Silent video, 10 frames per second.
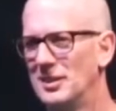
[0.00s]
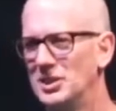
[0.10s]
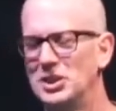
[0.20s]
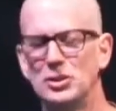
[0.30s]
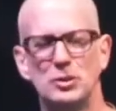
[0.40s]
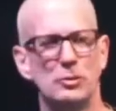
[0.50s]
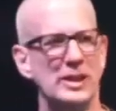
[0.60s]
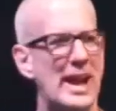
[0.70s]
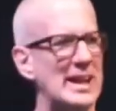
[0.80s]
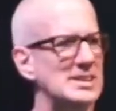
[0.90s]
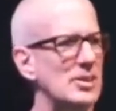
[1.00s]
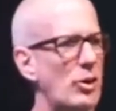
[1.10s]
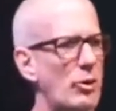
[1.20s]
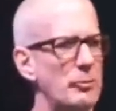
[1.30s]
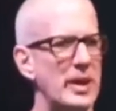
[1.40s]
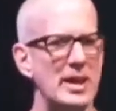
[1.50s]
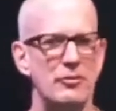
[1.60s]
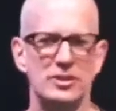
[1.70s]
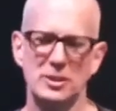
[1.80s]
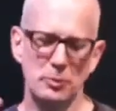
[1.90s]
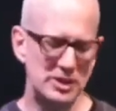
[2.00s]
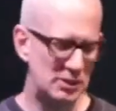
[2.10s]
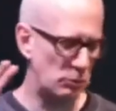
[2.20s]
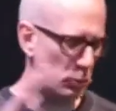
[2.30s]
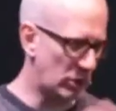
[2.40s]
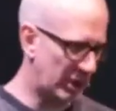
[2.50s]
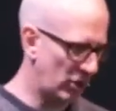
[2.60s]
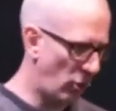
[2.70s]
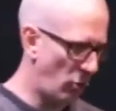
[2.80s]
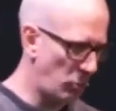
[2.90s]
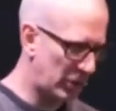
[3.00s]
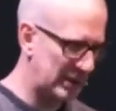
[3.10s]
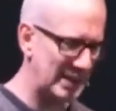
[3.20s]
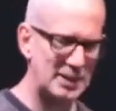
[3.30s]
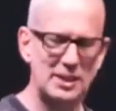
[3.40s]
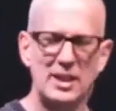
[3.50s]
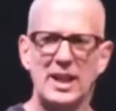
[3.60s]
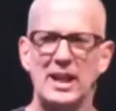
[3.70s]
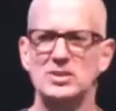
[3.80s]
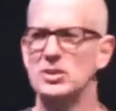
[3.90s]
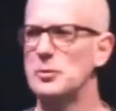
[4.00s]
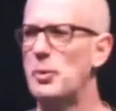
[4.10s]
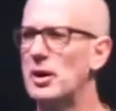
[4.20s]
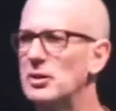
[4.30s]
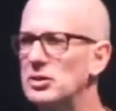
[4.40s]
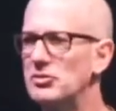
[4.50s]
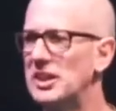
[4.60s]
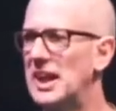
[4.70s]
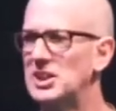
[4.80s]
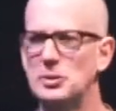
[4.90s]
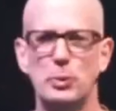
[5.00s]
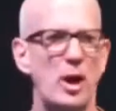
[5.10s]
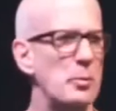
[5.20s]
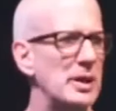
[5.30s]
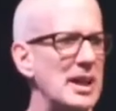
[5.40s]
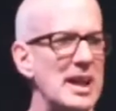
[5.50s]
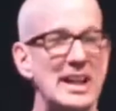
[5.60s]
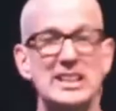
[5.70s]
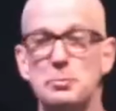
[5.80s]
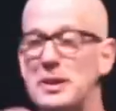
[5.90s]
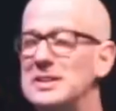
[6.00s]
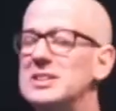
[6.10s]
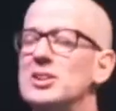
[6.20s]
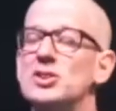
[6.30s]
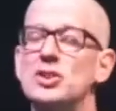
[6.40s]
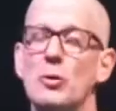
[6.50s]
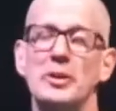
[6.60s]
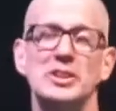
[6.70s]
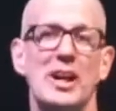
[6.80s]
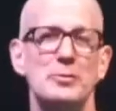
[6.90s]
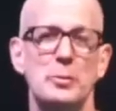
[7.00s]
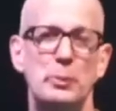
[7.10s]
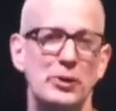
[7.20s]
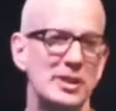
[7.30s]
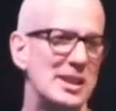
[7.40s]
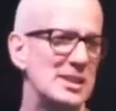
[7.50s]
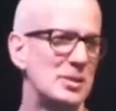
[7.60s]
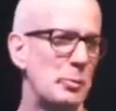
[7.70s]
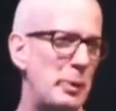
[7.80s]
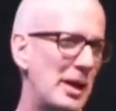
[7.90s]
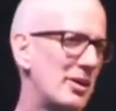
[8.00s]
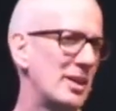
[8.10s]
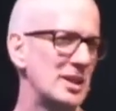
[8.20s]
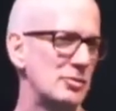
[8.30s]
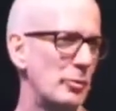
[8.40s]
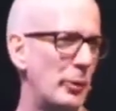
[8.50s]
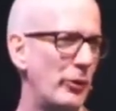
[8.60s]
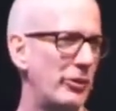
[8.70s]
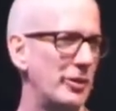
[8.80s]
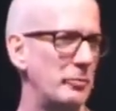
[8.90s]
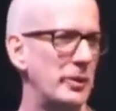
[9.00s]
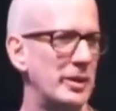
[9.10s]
She couldn't relax at home. For some reason, work and home were connected, and so they bought a little vacation property. He spent so much time to build it into a paradise for both of them.